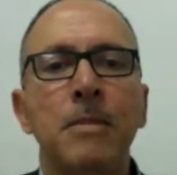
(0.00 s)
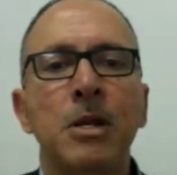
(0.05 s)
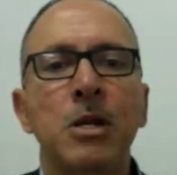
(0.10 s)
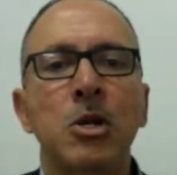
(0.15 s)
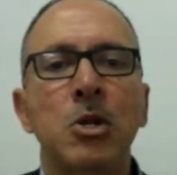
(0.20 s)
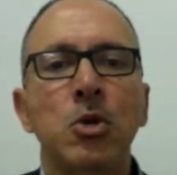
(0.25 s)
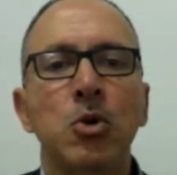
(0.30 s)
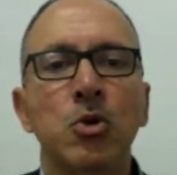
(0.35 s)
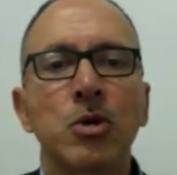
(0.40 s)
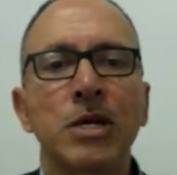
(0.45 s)

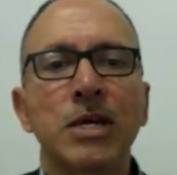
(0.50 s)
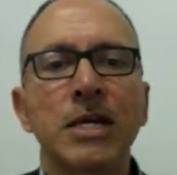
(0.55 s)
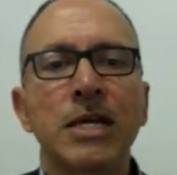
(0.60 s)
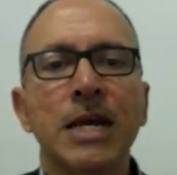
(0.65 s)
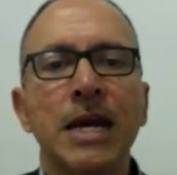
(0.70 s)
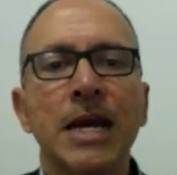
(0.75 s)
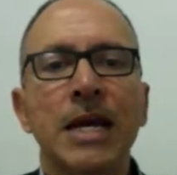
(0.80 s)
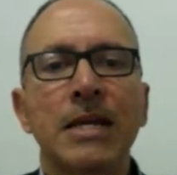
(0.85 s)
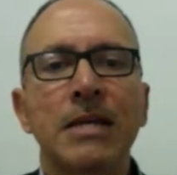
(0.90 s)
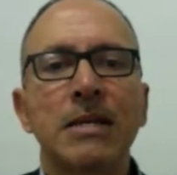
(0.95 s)
Looking
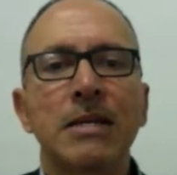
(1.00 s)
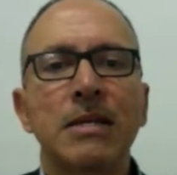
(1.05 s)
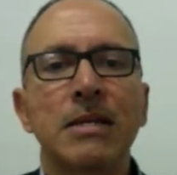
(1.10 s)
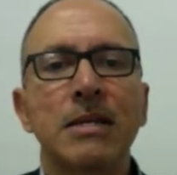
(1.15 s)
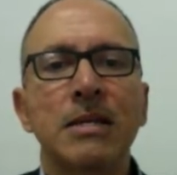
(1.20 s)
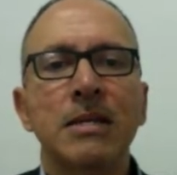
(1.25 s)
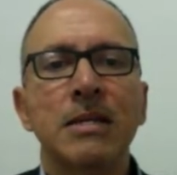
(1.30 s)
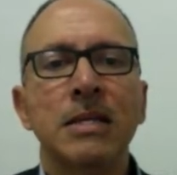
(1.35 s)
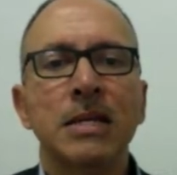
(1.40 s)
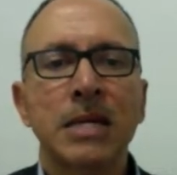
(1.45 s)
at
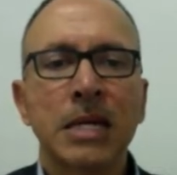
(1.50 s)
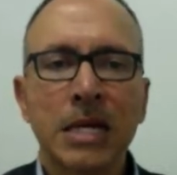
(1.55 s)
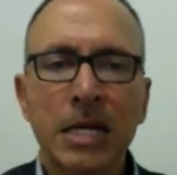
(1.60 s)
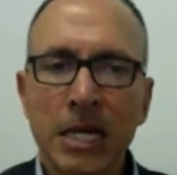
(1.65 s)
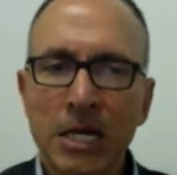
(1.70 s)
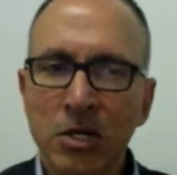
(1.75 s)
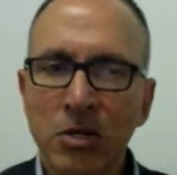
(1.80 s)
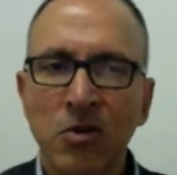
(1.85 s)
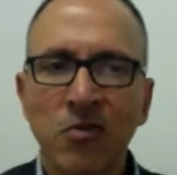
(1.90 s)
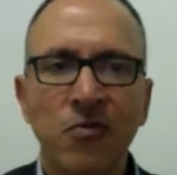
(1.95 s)
the
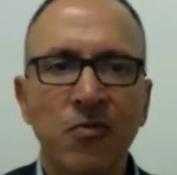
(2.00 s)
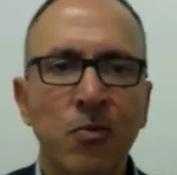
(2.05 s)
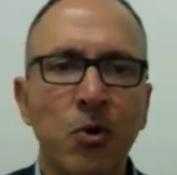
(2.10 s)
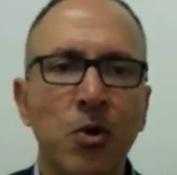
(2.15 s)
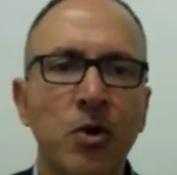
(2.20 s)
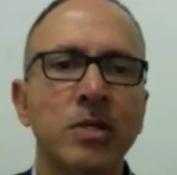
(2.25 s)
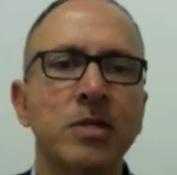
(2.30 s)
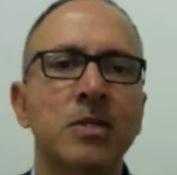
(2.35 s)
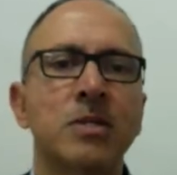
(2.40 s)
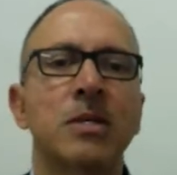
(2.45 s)
cutoff
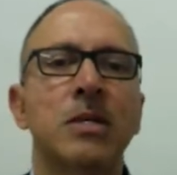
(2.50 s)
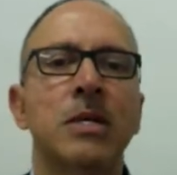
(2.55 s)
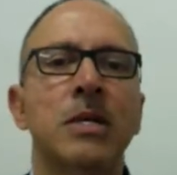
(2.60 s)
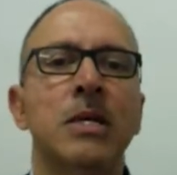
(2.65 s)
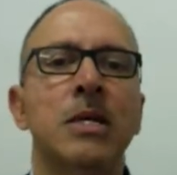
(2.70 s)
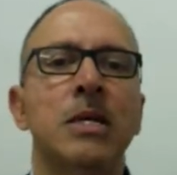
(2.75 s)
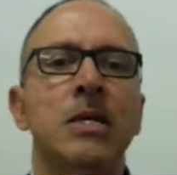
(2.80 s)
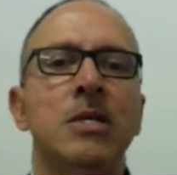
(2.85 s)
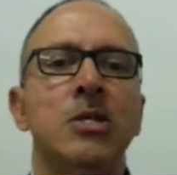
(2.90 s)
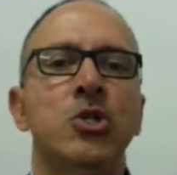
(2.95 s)
points
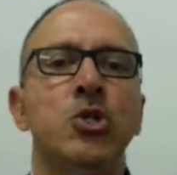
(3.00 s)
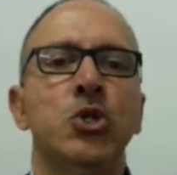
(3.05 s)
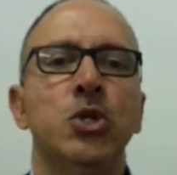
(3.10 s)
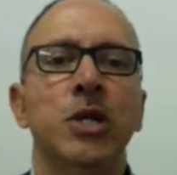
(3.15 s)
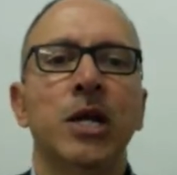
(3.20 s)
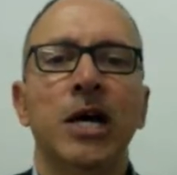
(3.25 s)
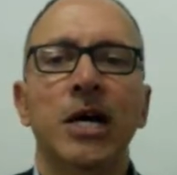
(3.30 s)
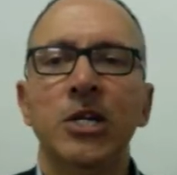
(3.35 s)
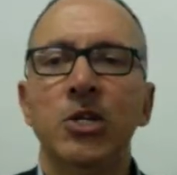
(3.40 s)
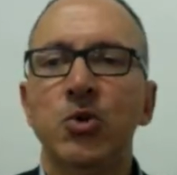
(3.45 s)
in
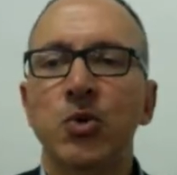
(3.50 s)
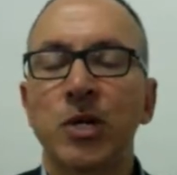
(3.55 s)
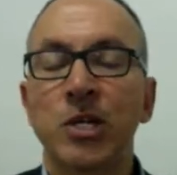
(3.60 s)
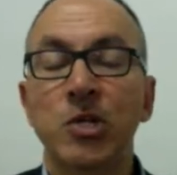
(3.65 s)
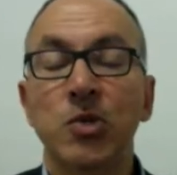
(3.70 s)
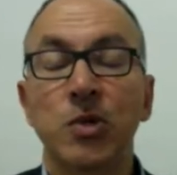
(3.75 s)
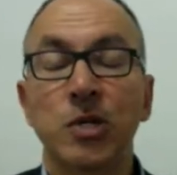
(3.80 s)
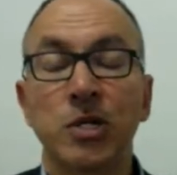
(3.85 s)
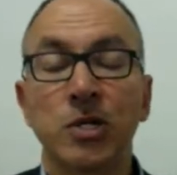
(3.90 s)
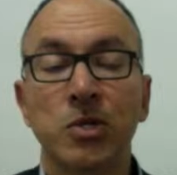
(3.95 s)
July
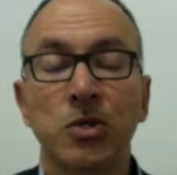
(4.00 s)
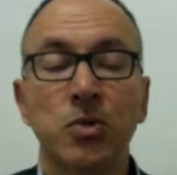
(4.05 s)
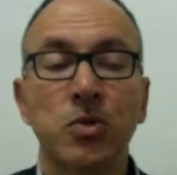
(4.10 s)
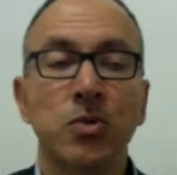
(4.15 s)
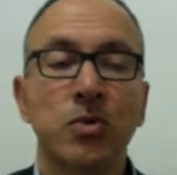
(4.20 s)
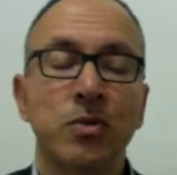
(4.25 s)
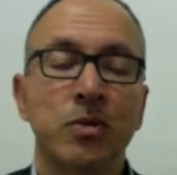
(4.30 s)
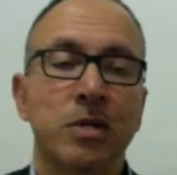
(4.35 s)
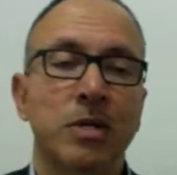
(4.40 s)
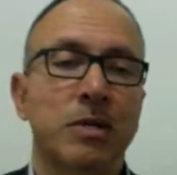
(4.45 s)

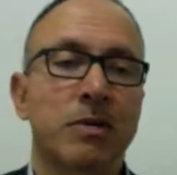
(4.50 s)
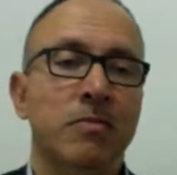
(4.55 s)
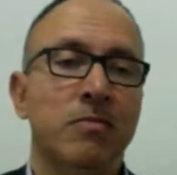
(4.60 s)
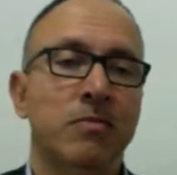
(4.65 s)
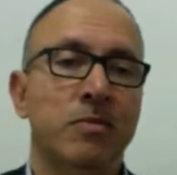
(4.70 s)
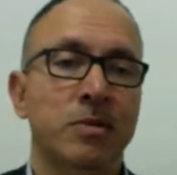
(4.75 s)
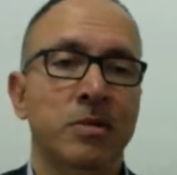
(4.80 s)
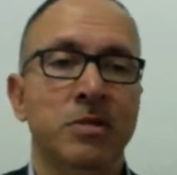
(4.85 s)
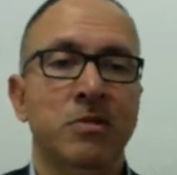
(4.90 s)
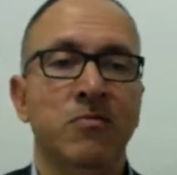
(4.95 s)
2022,
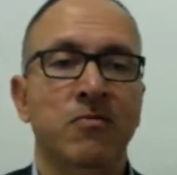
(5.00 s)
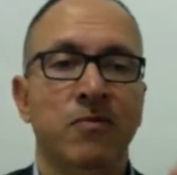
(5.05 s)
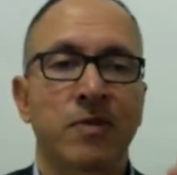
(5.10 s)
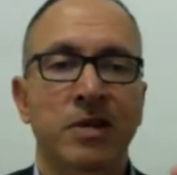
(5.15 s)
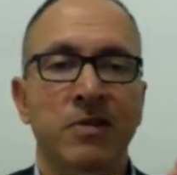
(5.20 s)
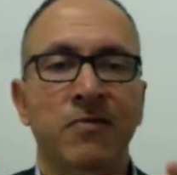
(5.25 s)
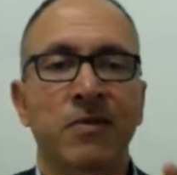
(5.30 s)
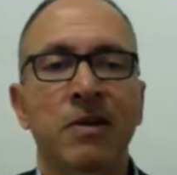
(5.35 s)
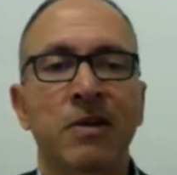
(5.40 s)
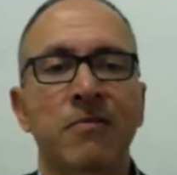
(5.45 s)
this is
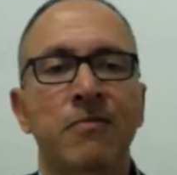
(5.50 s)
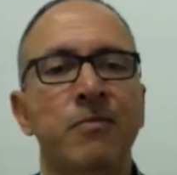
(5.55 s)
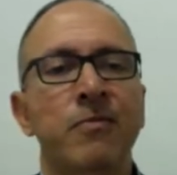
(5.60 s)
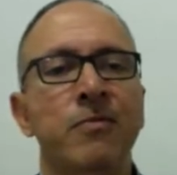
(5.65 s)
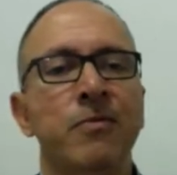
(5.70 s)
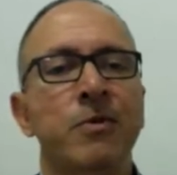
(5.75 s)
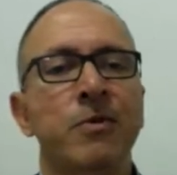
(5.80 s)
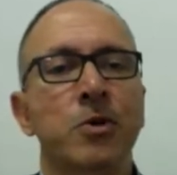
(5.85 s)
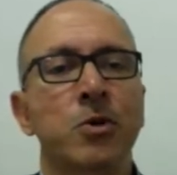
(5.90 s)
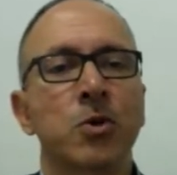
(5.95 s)
as far we
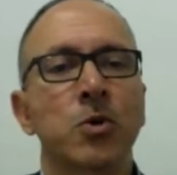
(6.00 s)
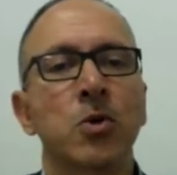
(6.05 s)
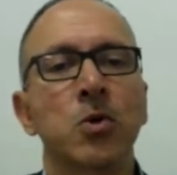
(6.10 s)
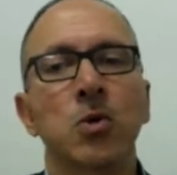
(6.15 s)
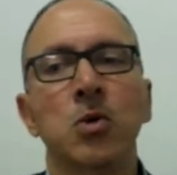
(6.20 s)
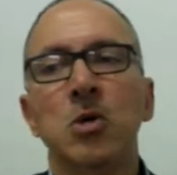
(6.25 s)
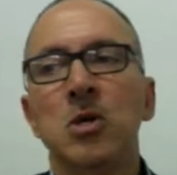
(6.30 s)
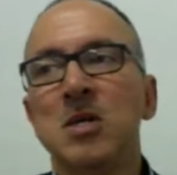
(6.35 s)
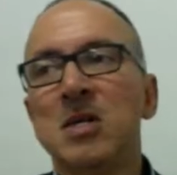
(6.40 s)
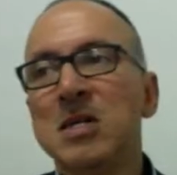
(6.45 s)
want to
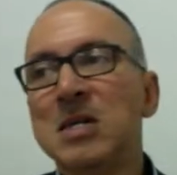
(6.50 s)
go.